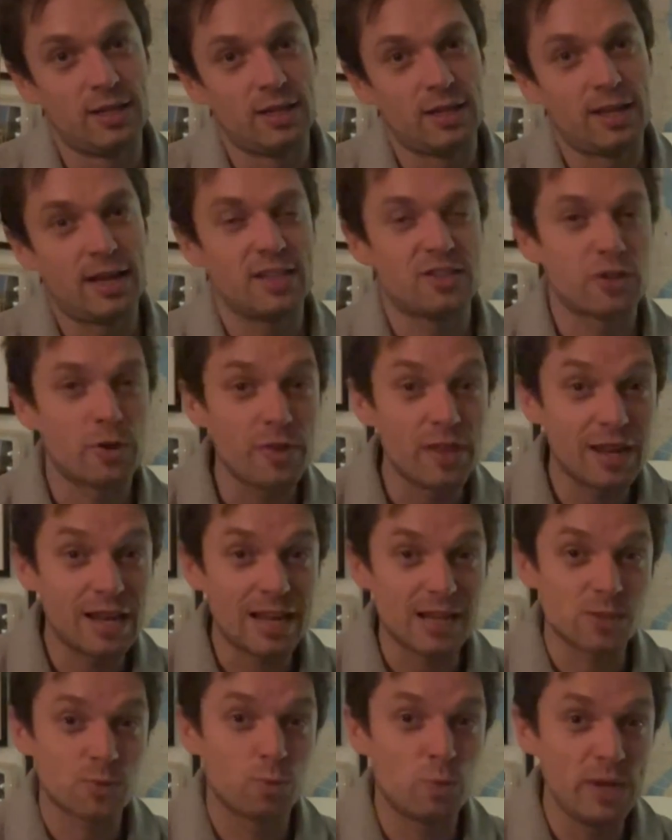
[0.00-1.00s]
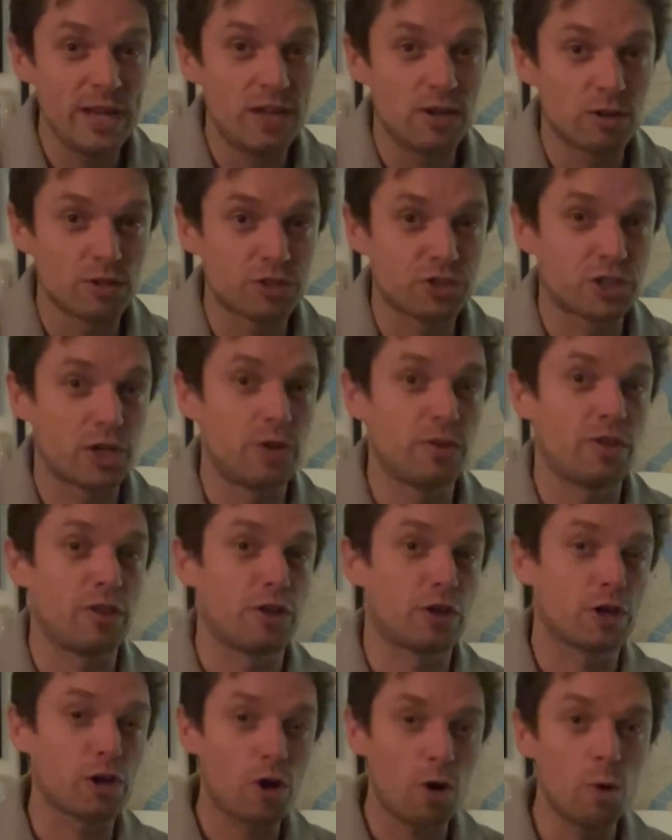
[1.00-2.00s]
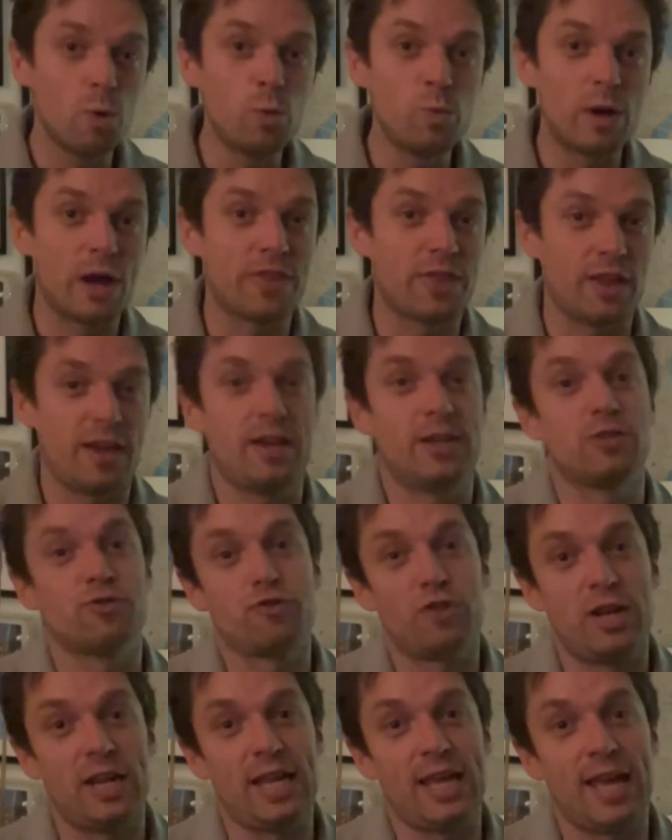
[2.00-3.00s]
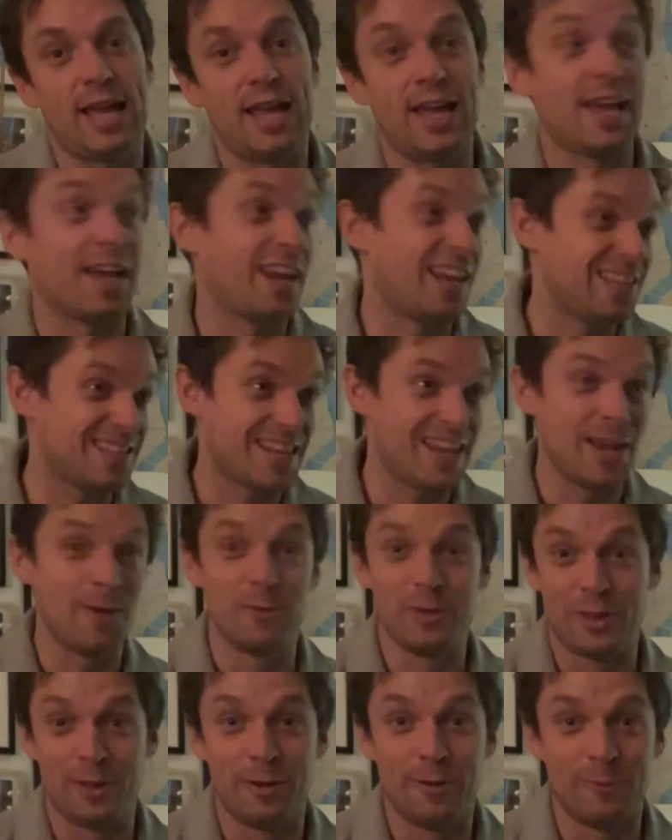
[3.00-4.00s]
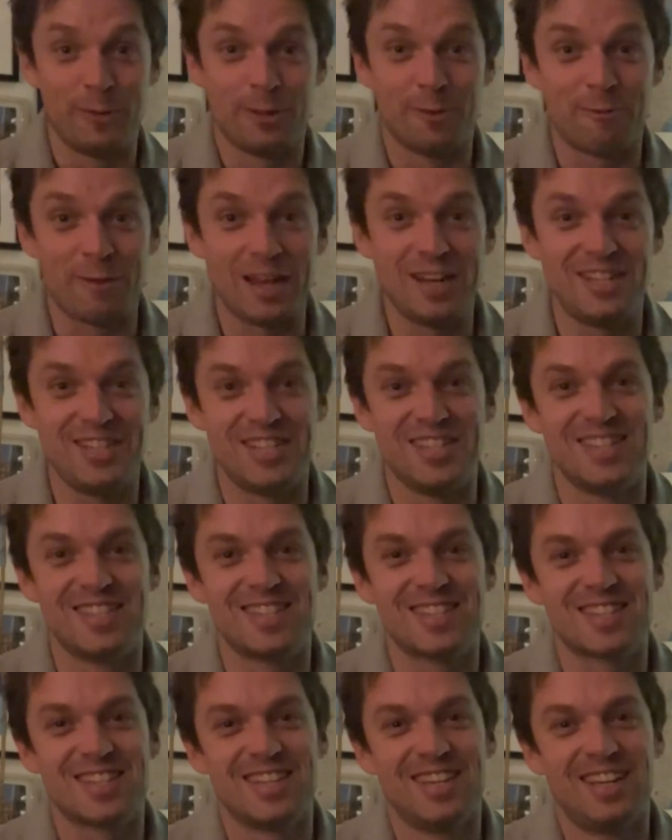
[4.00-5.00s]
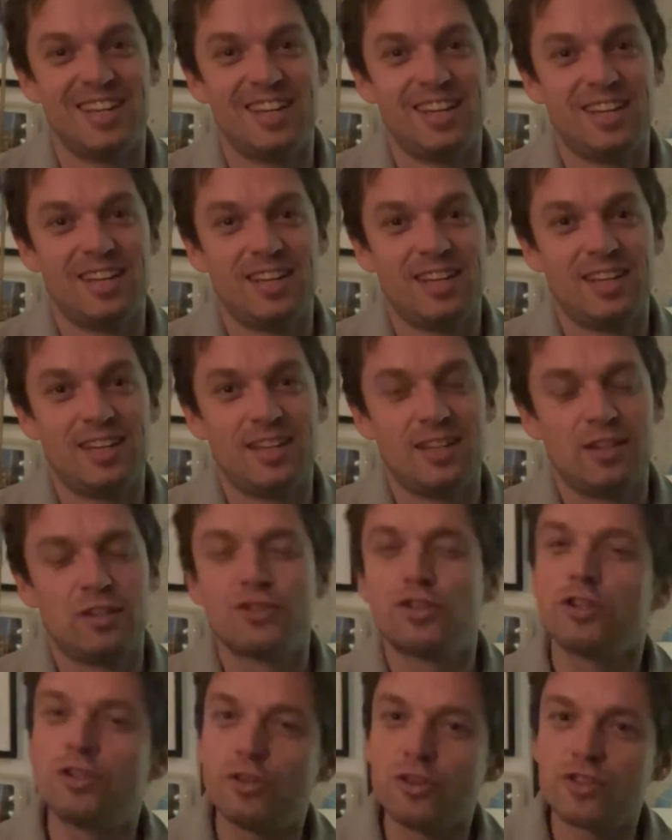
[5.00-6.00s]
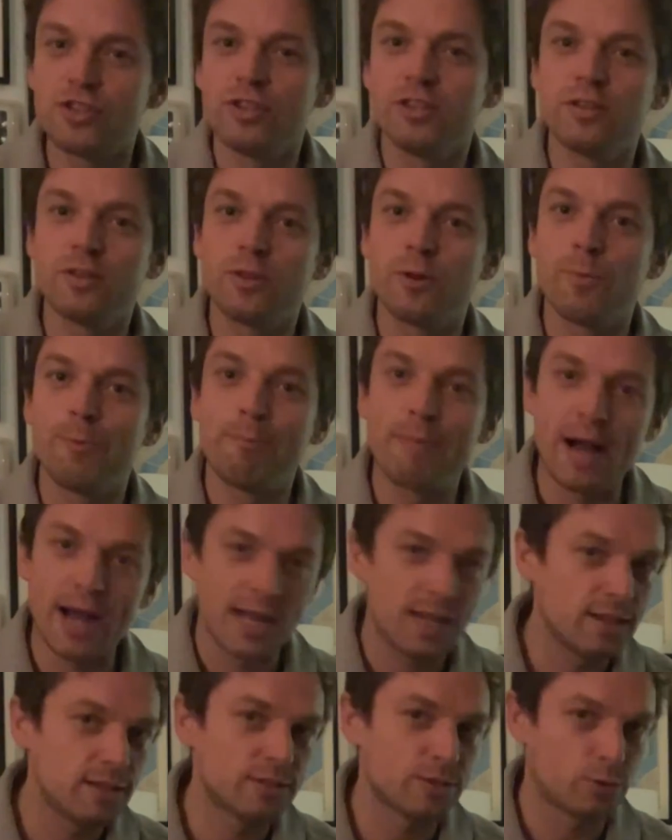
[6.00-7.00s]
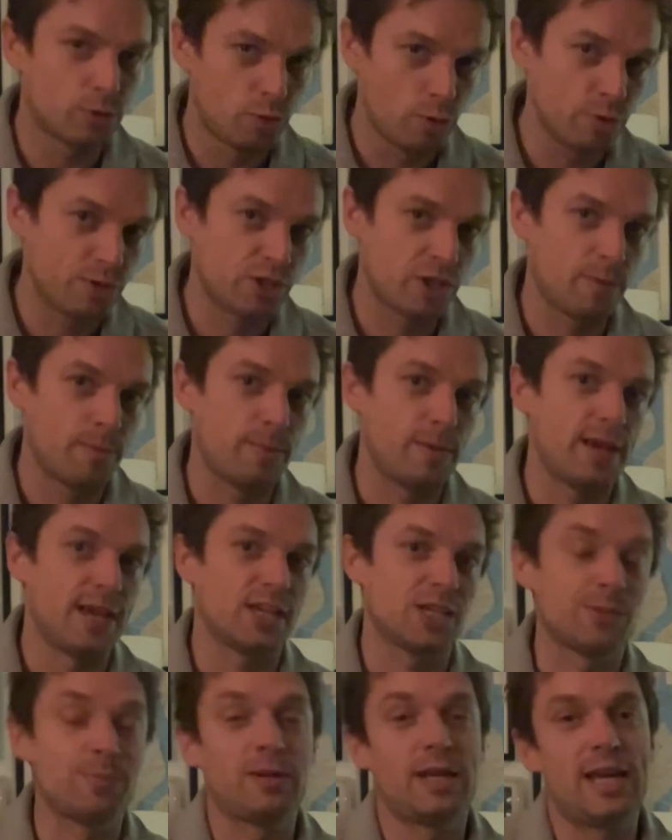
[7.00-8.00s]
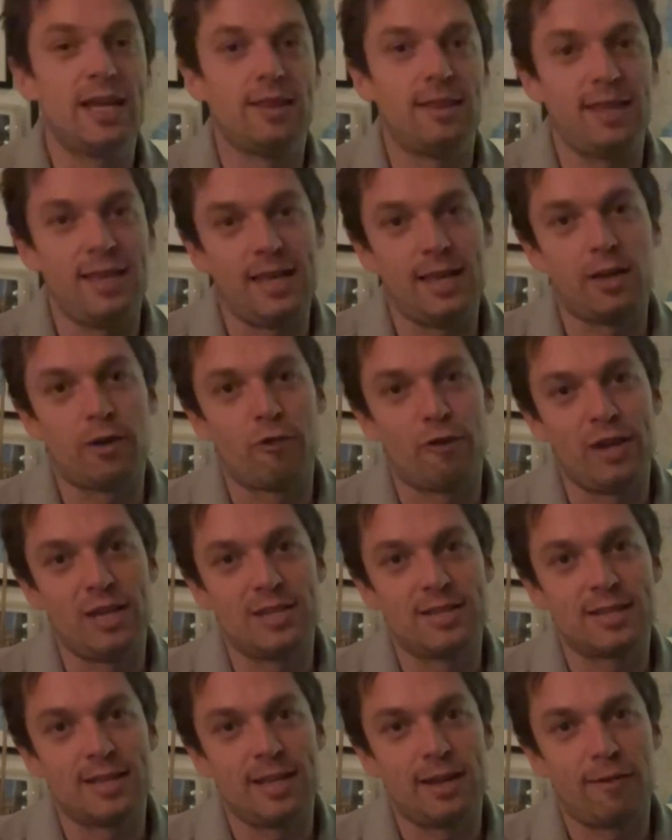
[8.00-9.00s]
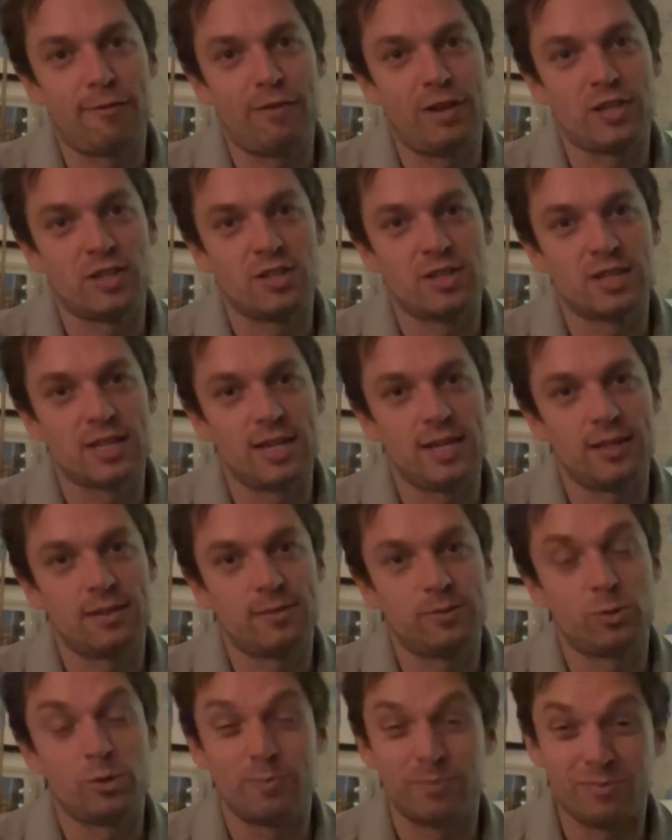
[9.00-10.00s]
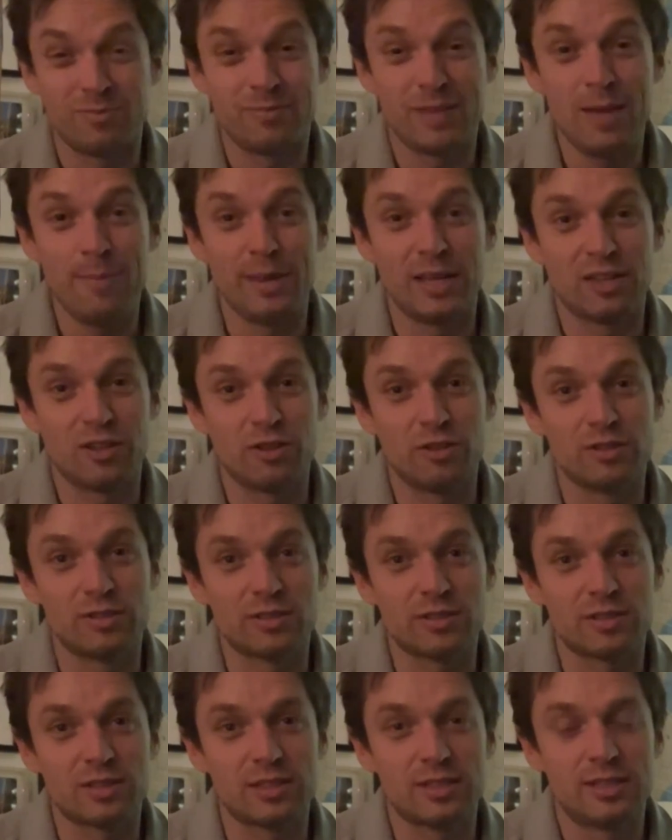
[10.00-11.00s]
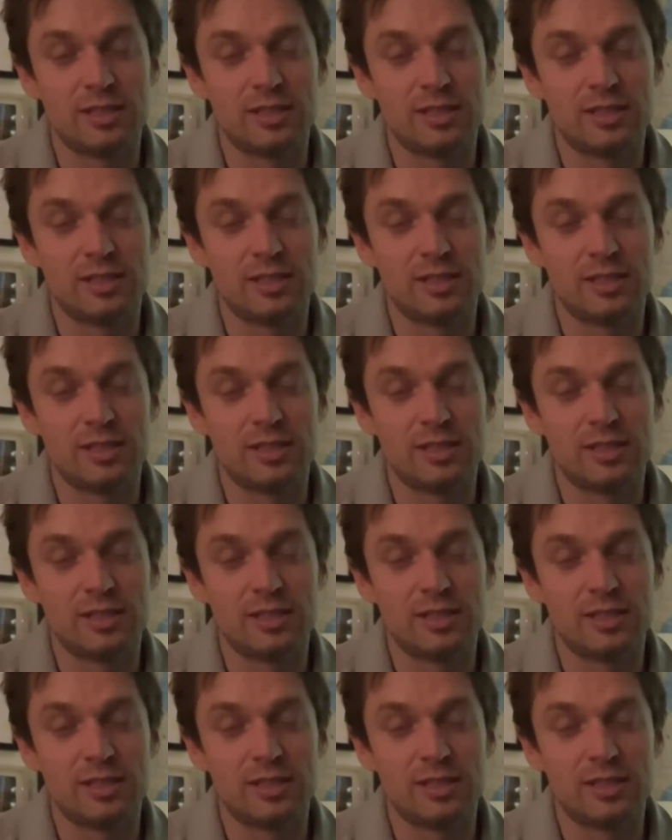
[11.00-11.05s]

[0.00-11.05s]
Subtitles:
And it's only the last week or so that the cold weather has really hit, and it's hit with a vengeance. So doesn't the mild autumn explain the increase in efficiency? Well, maybe it does.